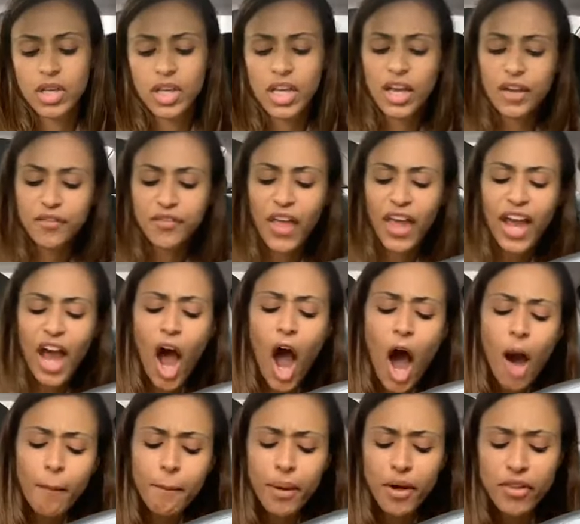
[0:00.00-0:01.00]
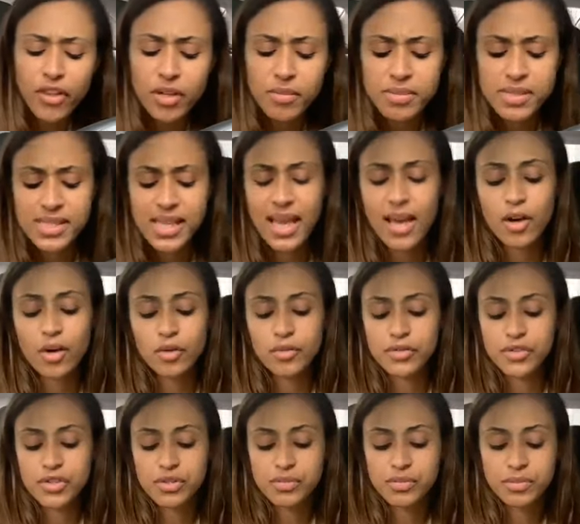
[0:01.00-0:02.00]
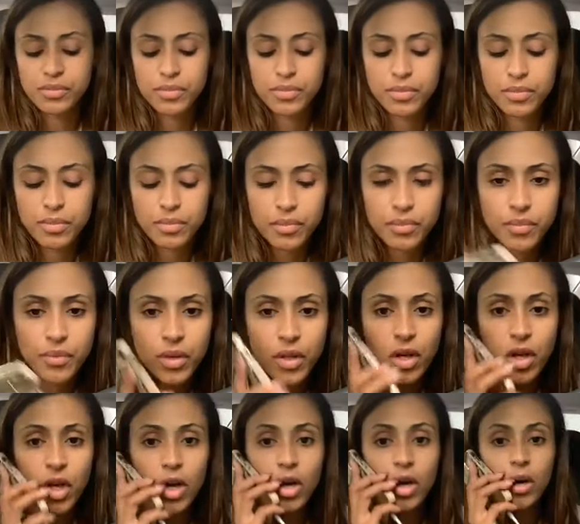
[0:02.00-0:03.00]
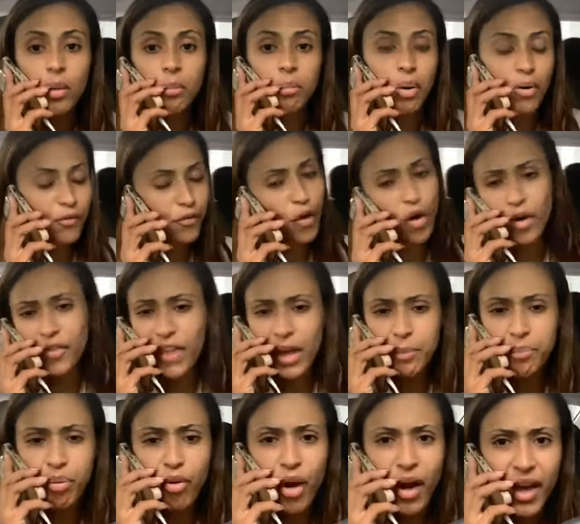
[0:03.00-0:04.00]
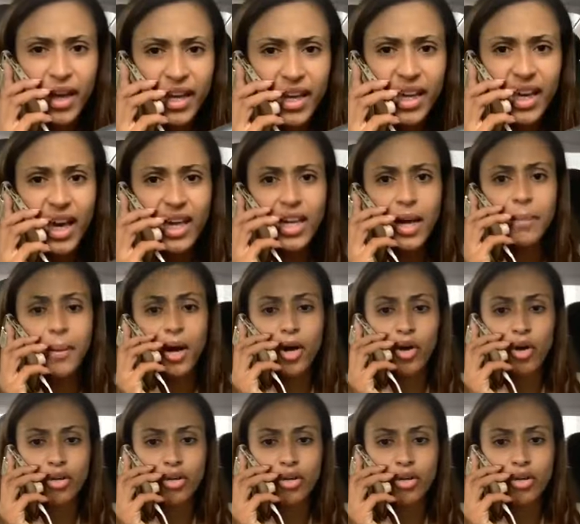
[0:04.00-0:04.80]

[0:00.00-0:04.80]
if they humble themselves before they pray, come